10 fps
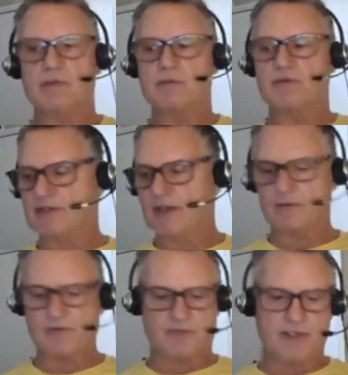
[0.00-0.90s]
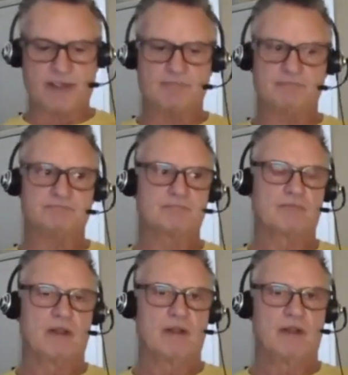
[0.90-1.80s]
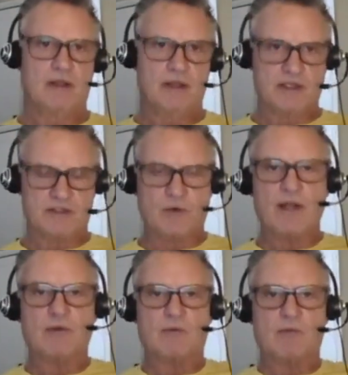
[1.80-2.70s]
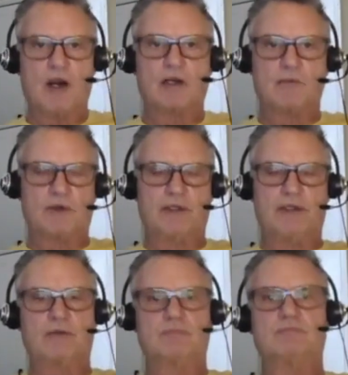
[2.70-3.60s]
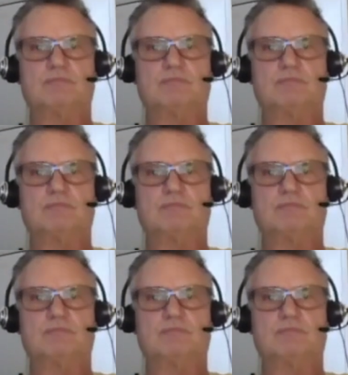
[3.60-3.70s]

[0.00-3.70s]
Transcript: Timothy chapter three, it's quite remarkable here.